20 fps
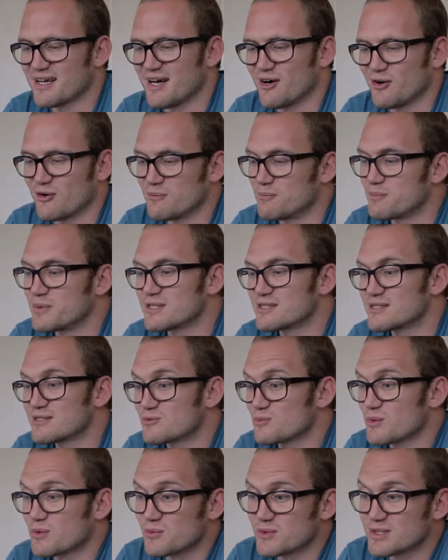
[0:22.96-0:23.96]
Our
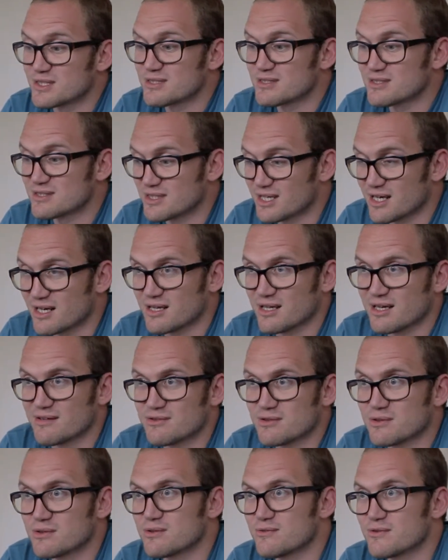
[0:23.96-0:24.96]
ambition when we started
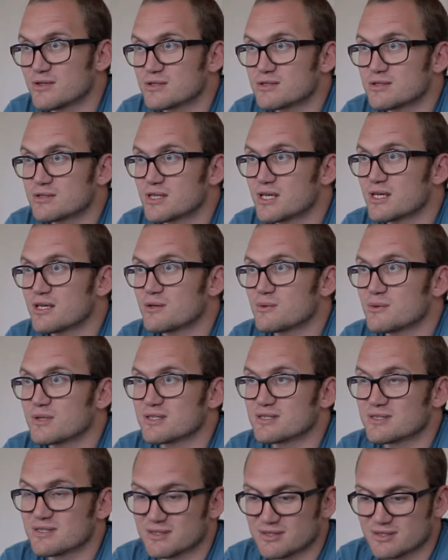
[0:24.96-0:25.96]
after university together
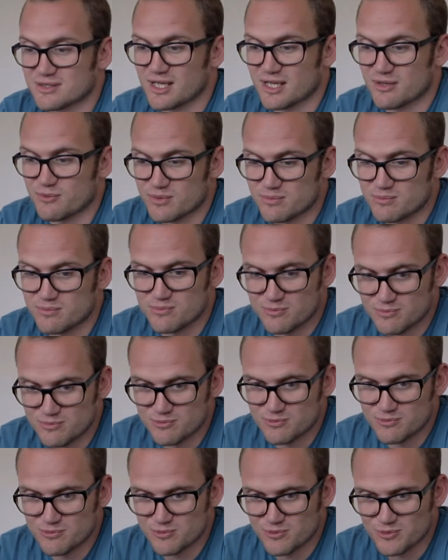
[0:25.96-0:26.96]
was to say
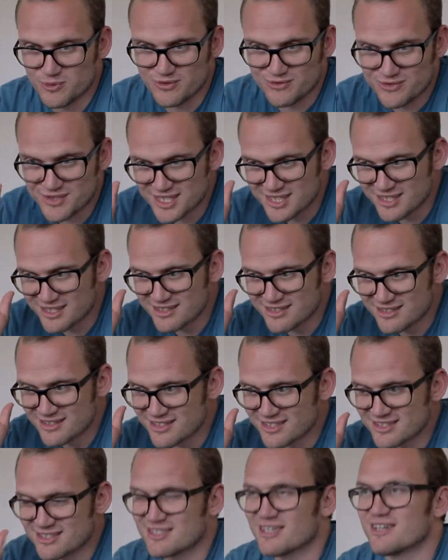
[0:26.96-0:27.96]
we've seen
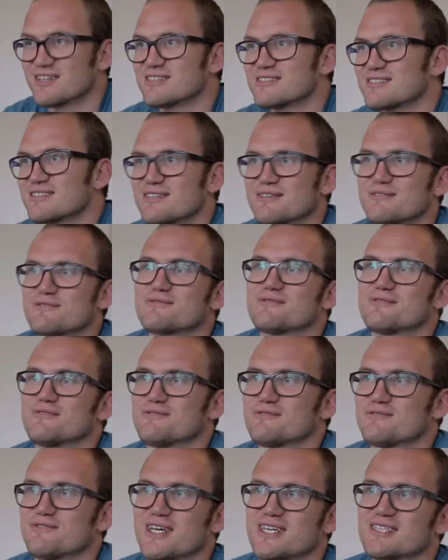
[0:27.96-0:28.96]
tons of
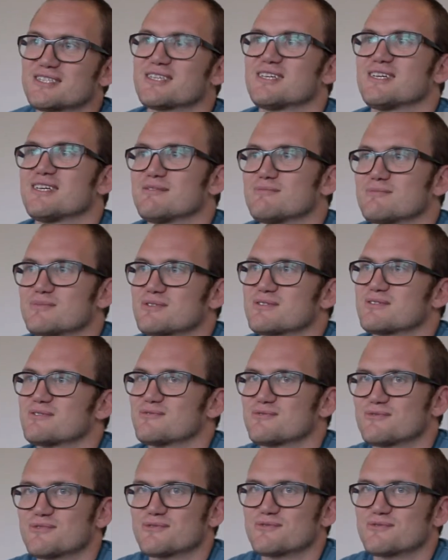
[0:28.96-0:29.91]
Flash games for